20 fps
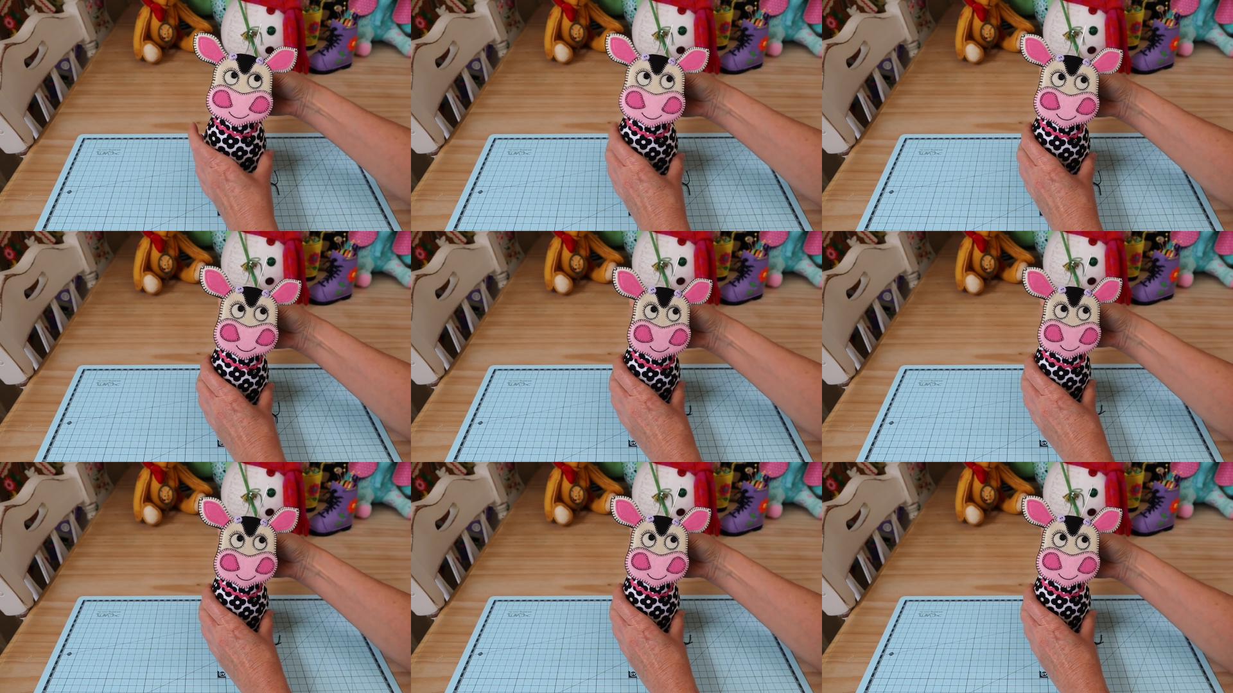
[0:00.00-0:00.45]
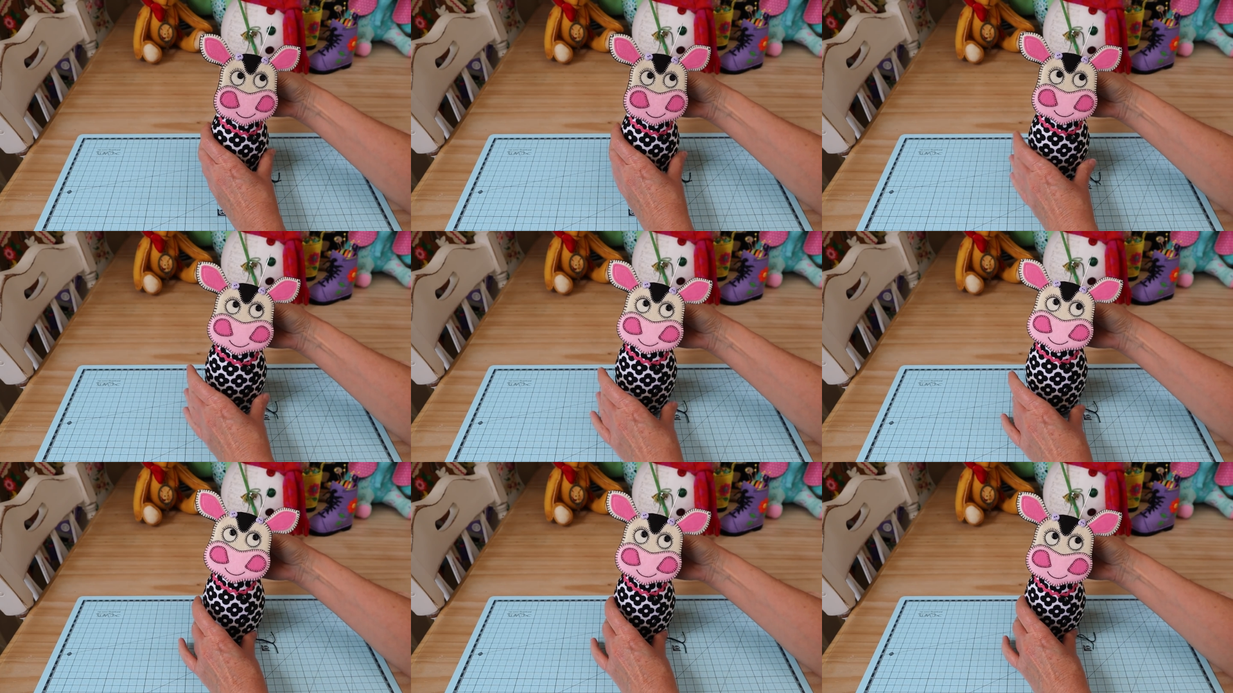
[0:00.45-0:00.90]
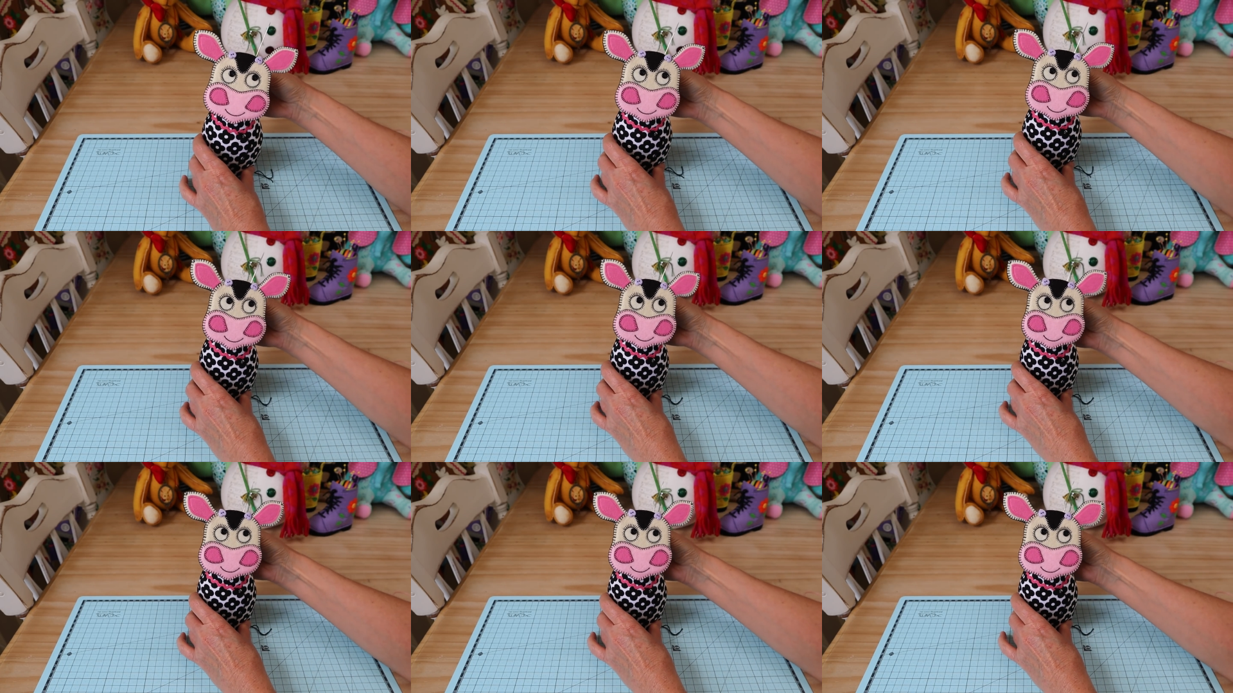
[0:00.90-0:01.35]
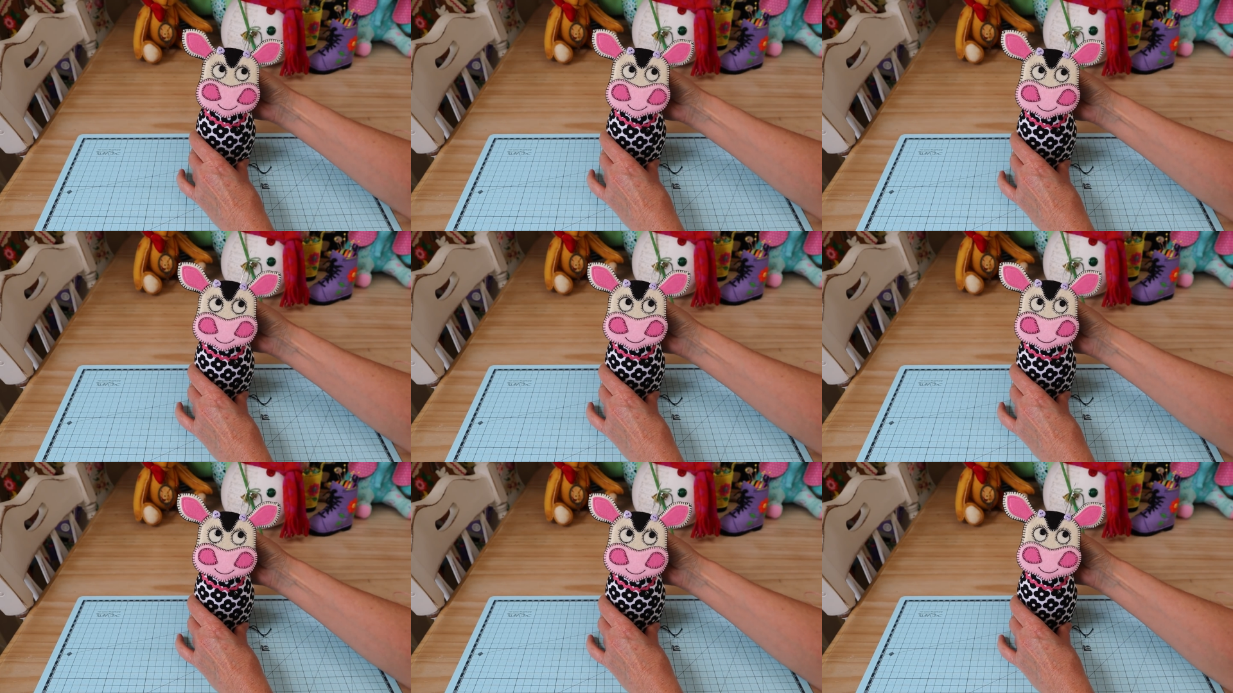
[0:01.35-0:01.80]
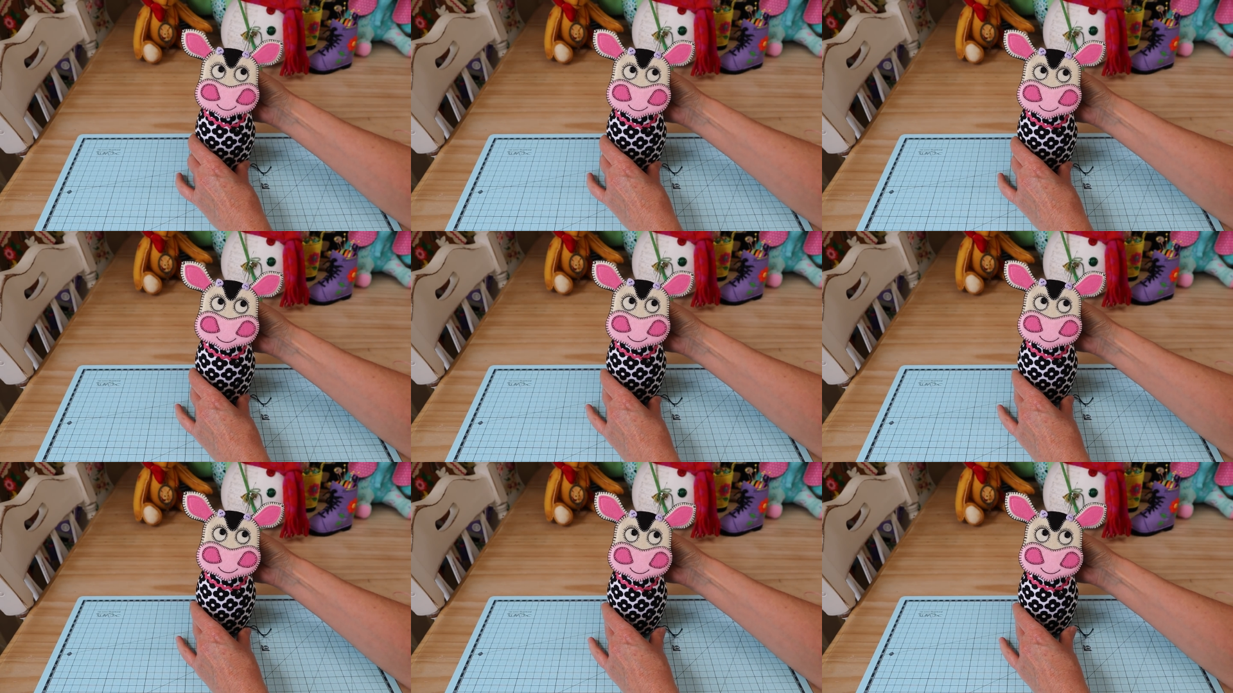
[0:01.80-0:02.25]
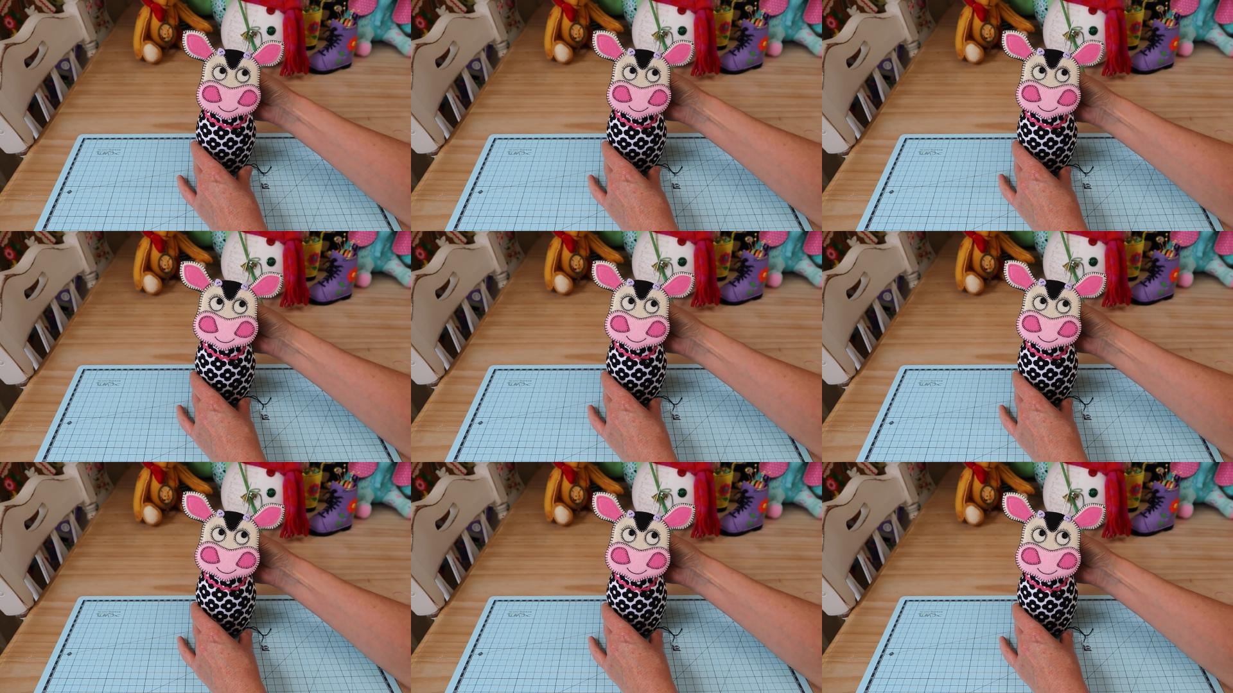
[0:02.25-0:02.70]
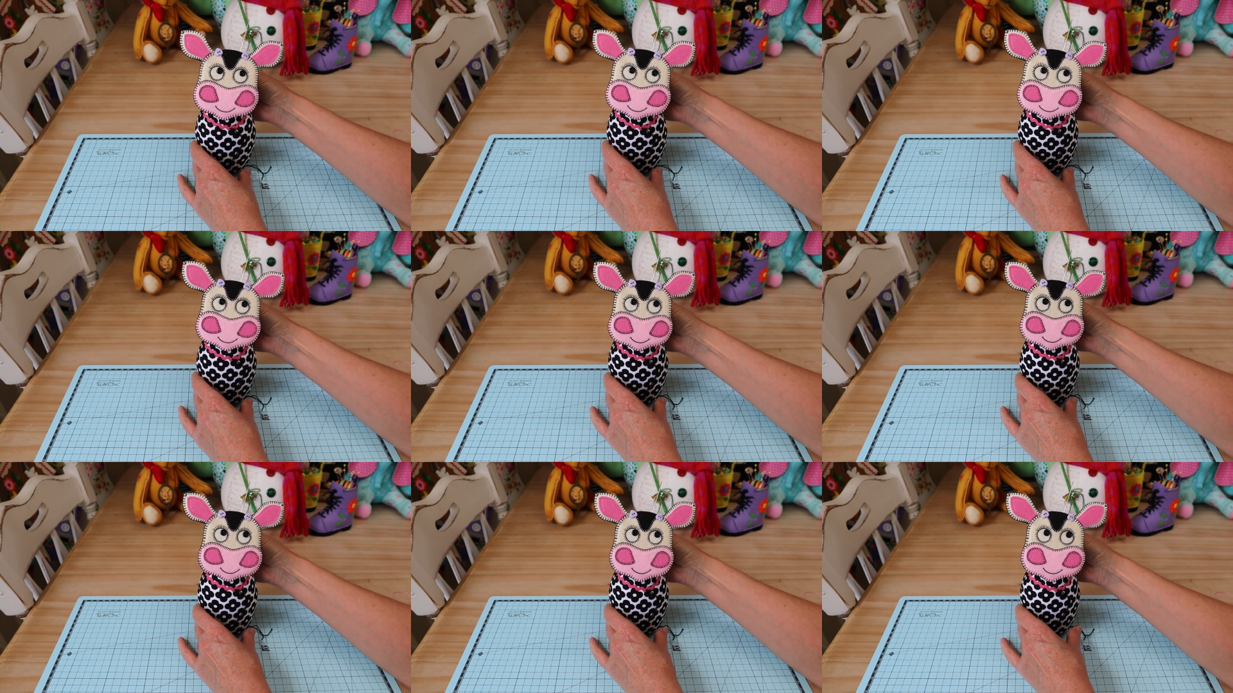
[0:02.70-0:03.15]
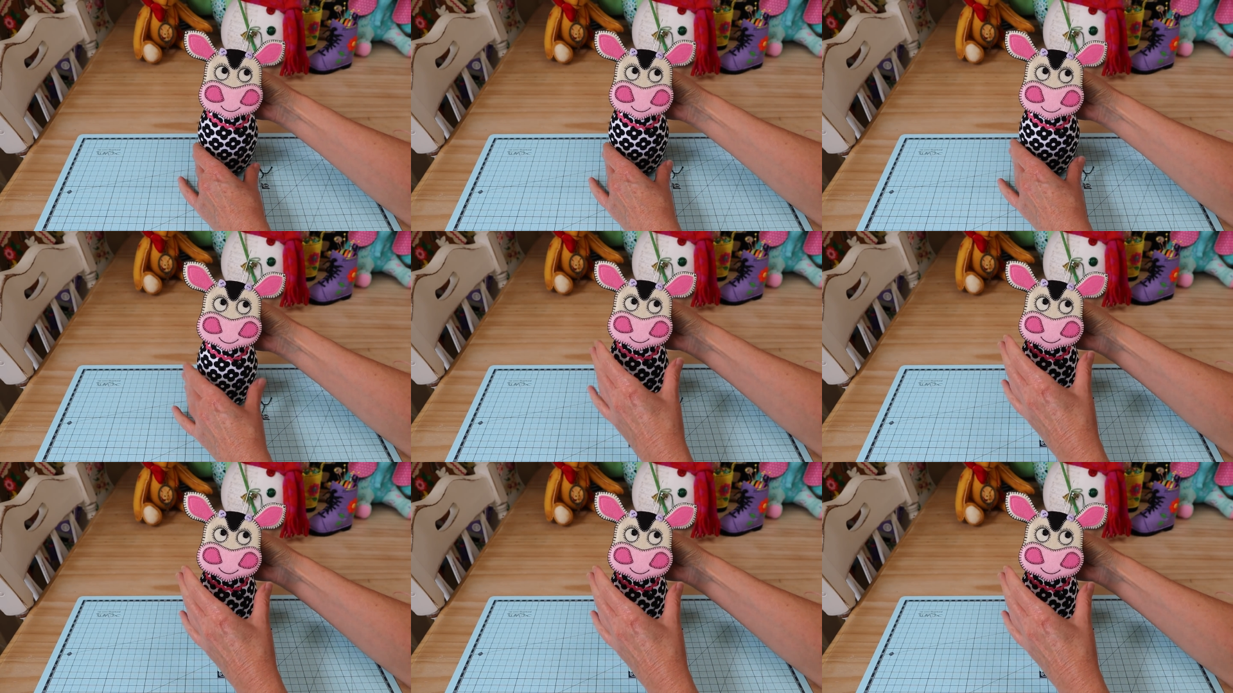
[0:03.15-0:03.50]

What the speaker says: [unreadable: no face in view]